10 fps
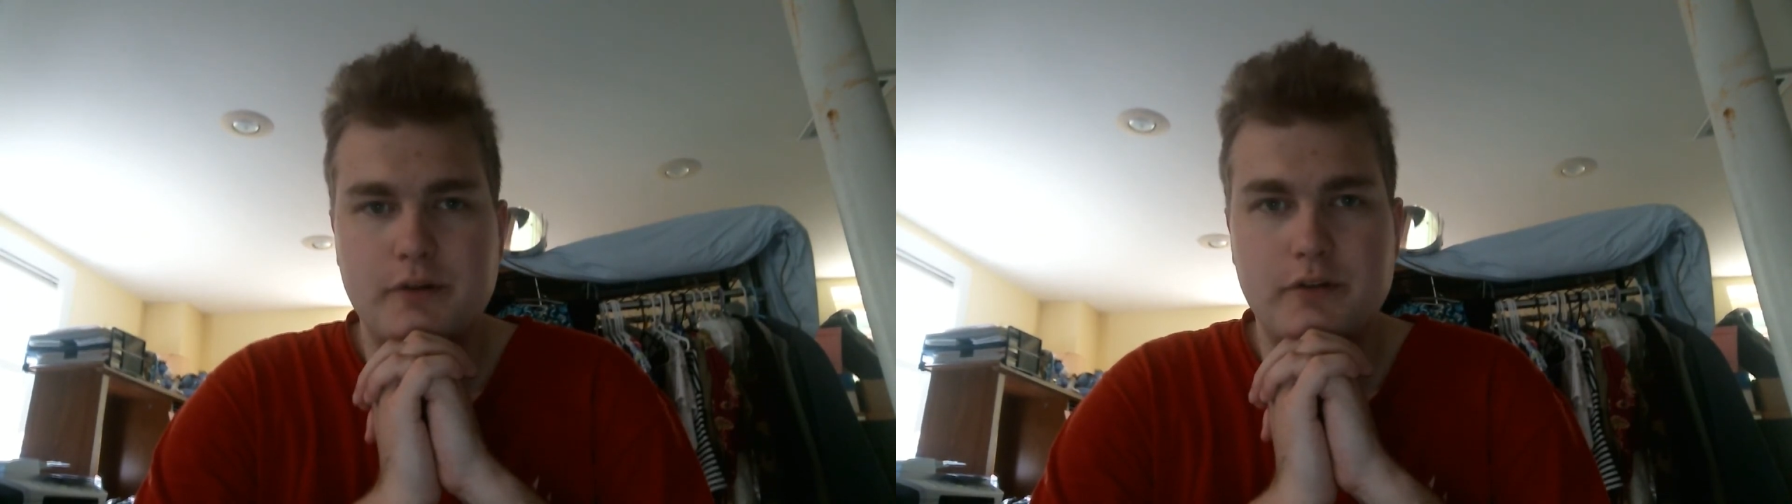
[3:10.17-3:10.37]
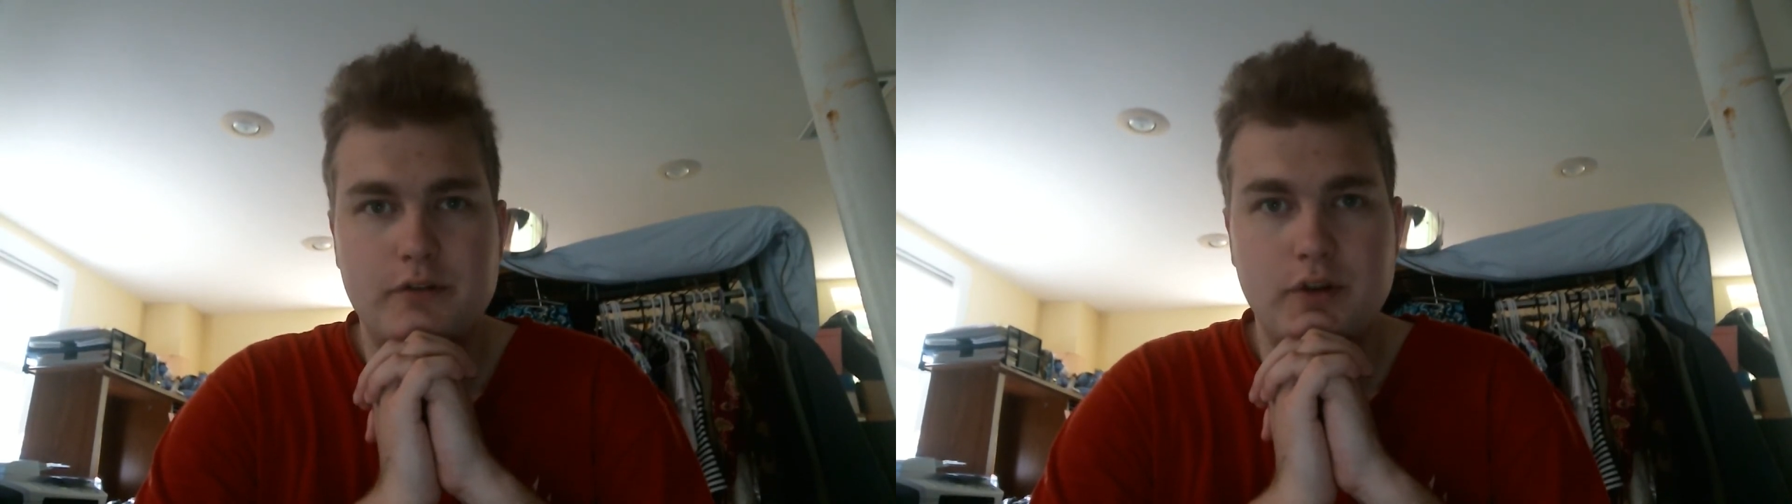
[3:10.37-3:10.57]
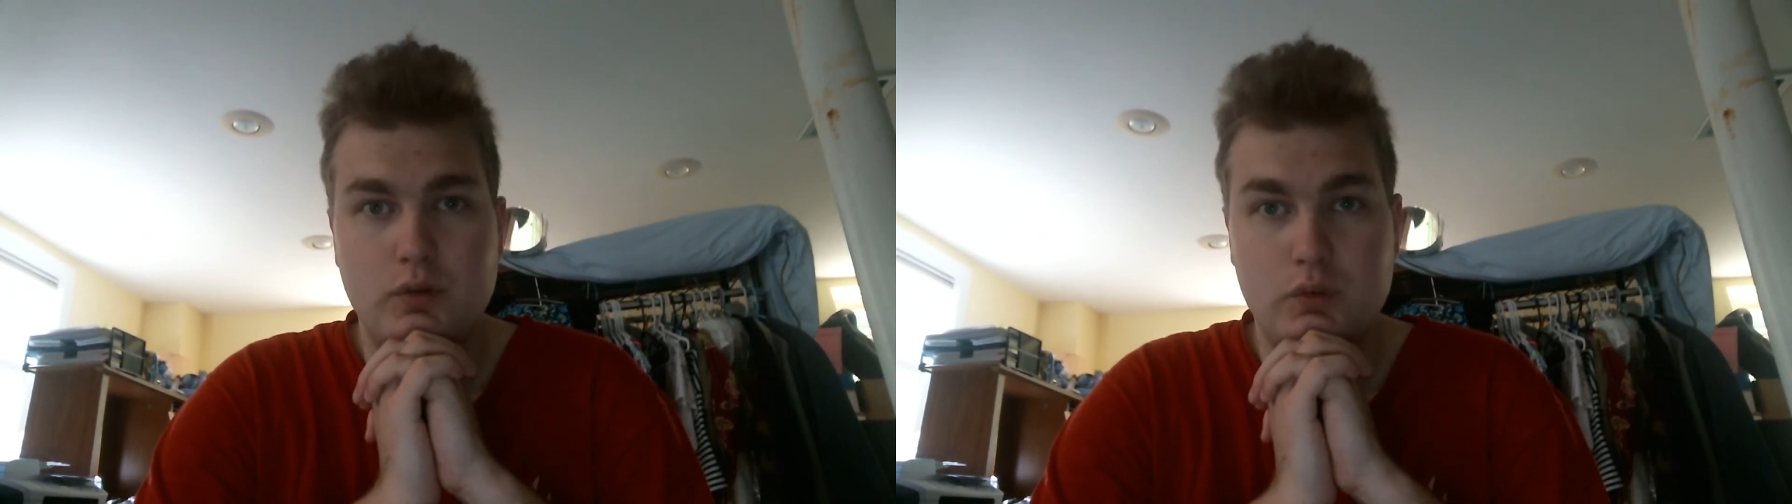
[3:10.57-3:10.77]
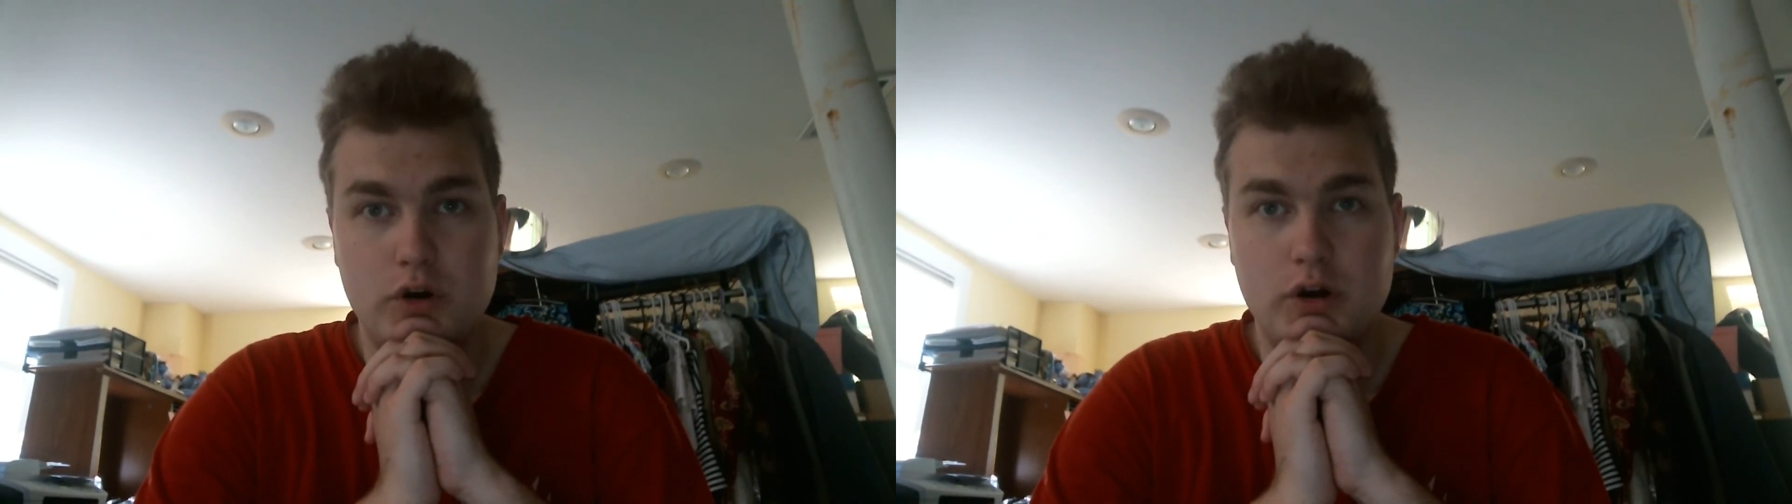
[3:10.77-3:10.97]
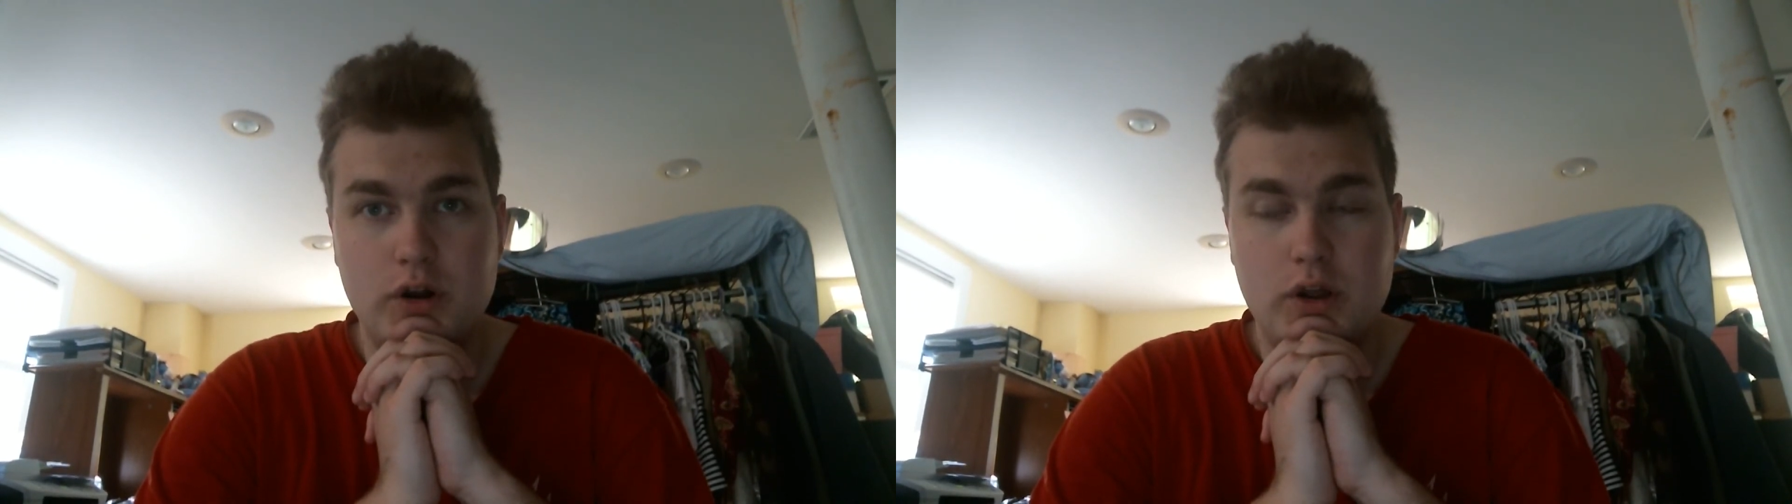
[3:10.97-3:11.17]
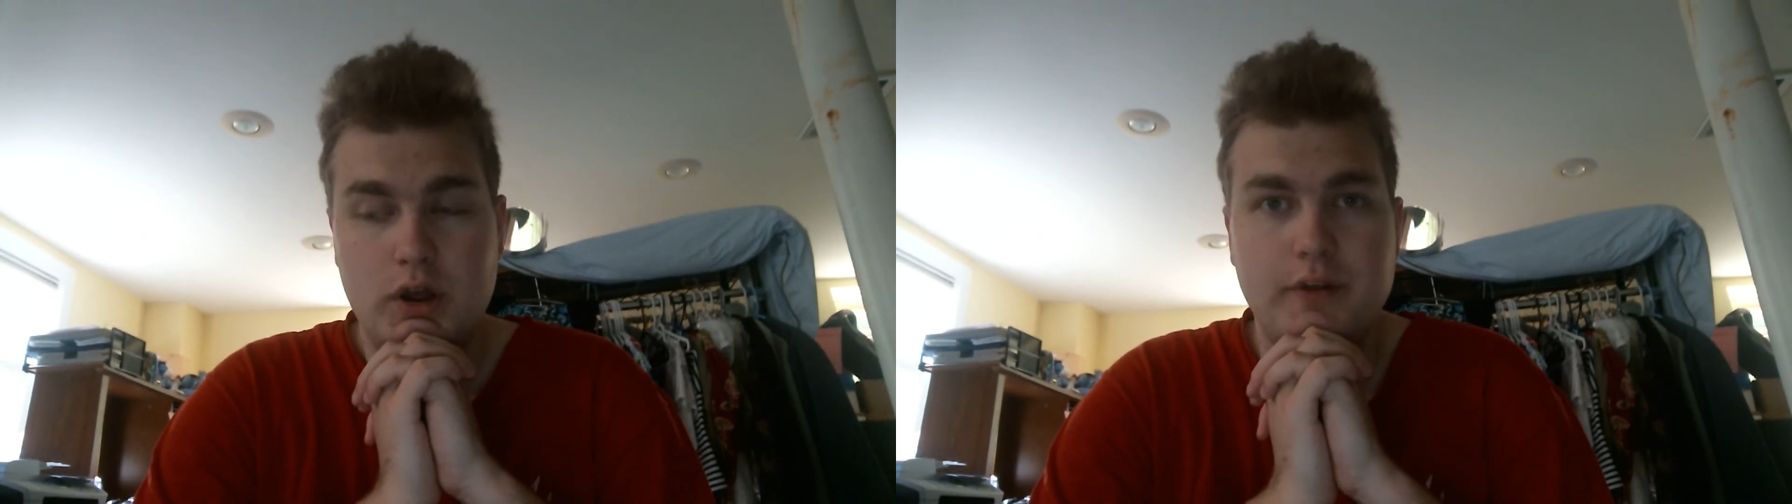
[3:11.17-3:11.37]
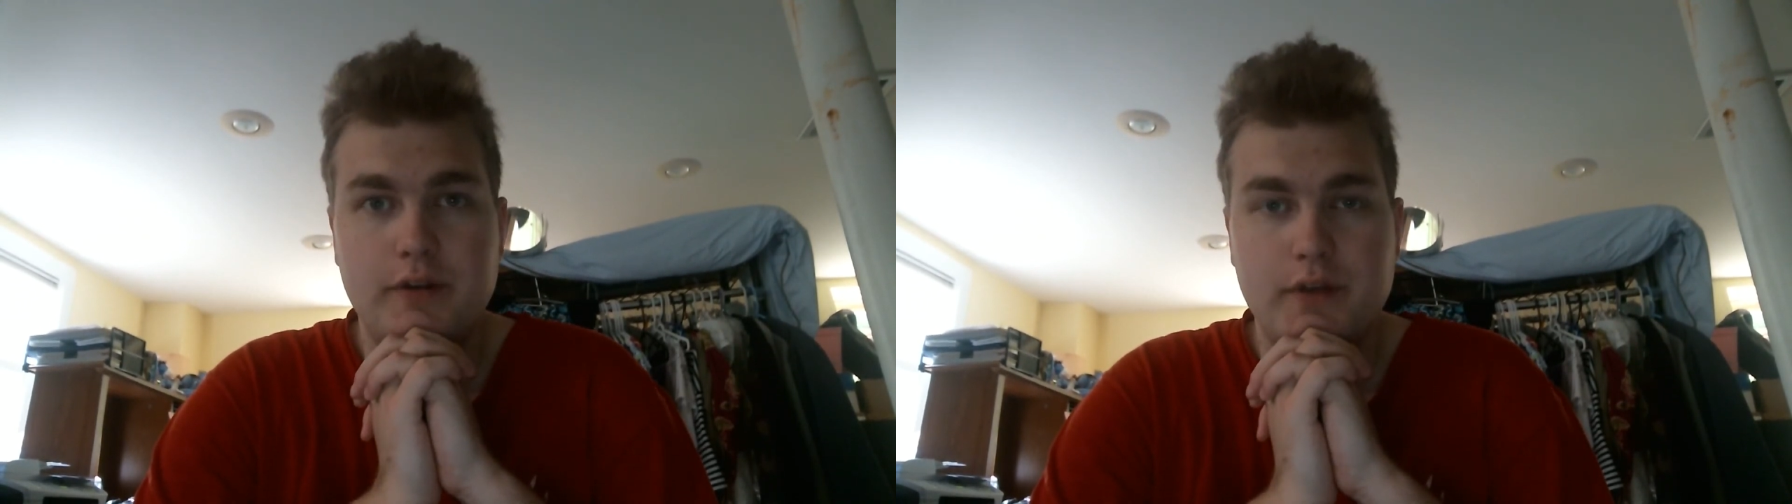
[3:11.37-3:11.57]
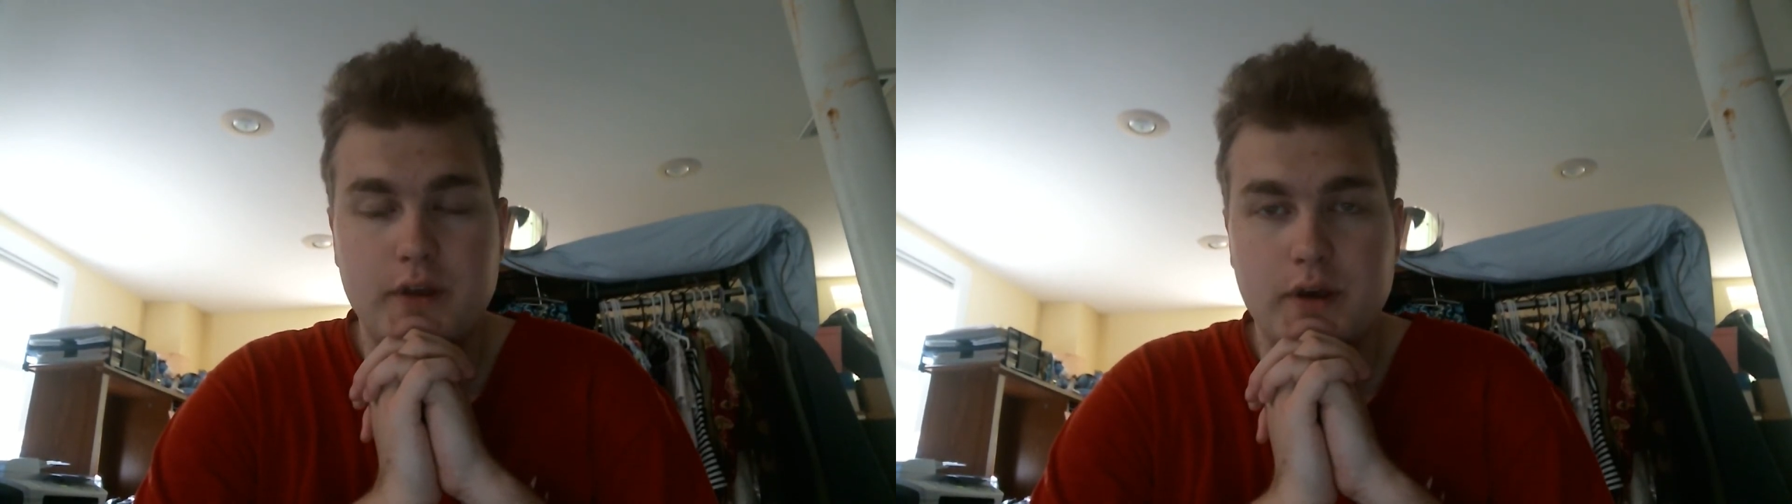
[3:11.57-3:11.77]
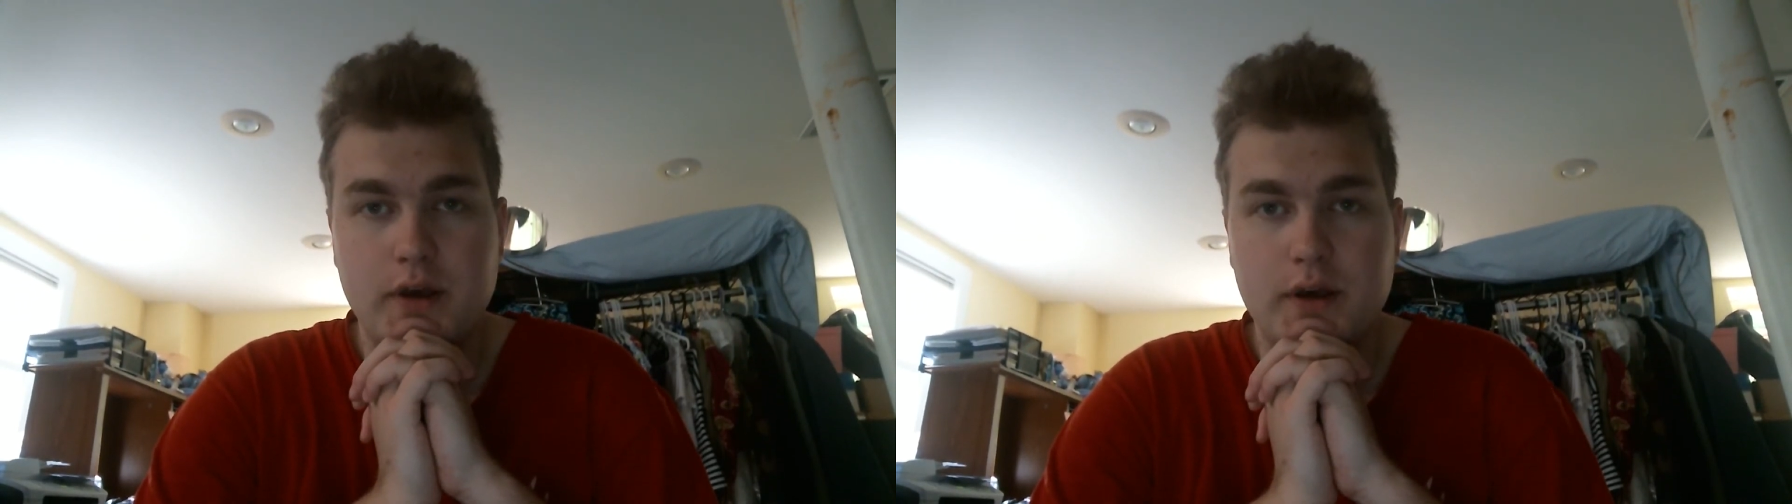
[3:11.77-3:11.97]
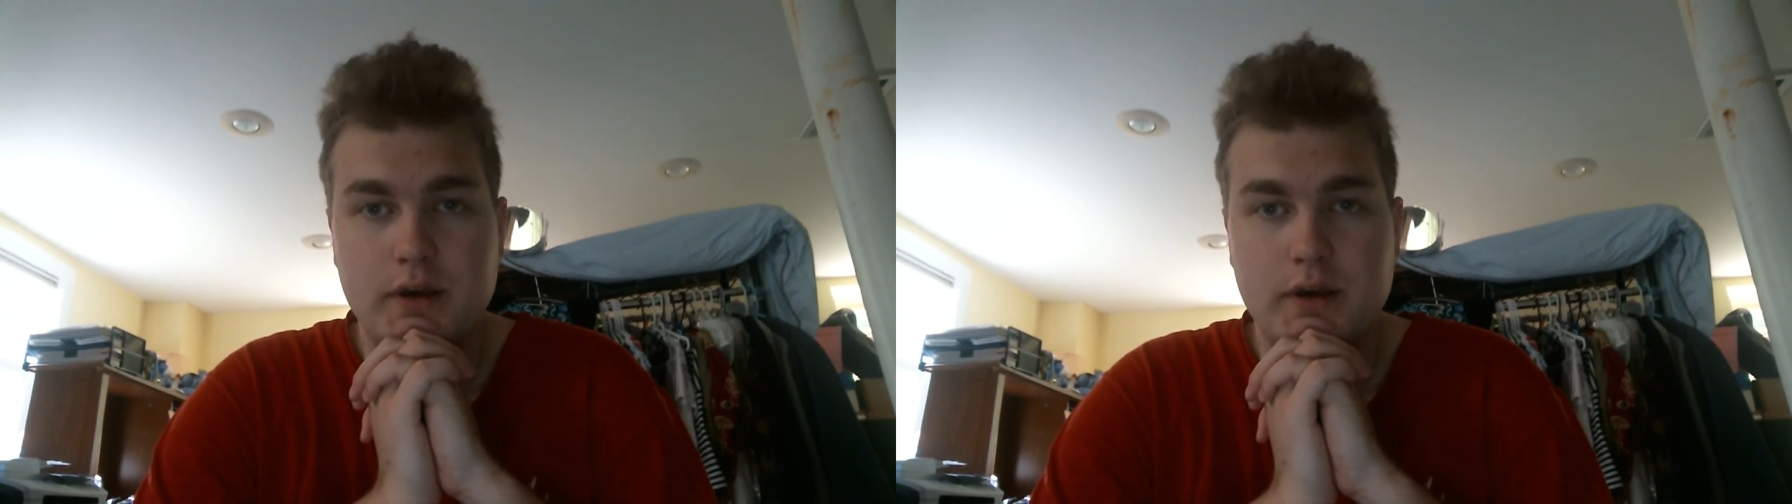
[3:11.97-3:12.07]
missions there were chasing